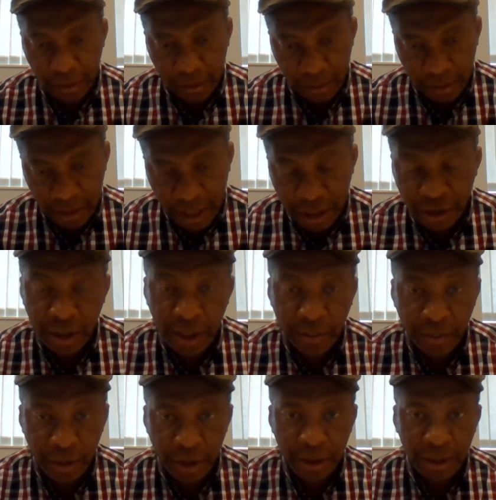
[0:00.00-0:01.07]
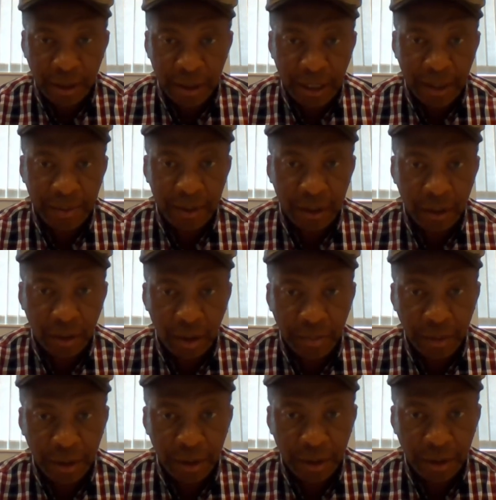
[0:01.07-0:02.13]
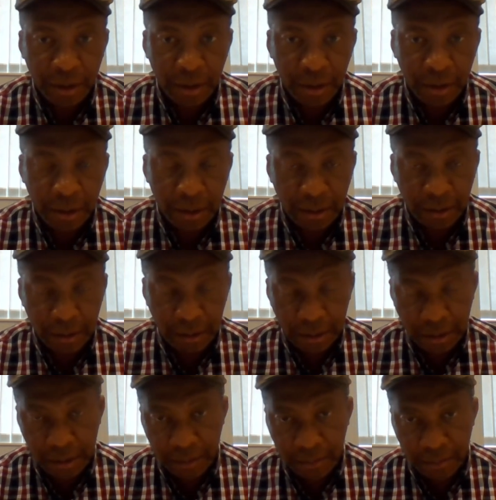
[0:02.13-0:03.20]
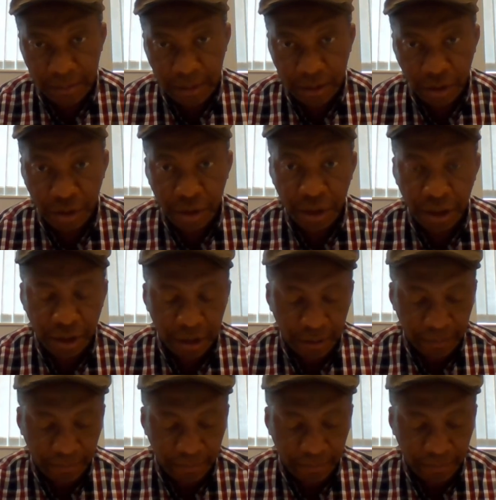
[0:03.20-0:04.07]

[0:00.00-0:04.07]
National Aboriginal Capital Corporations uh, Association.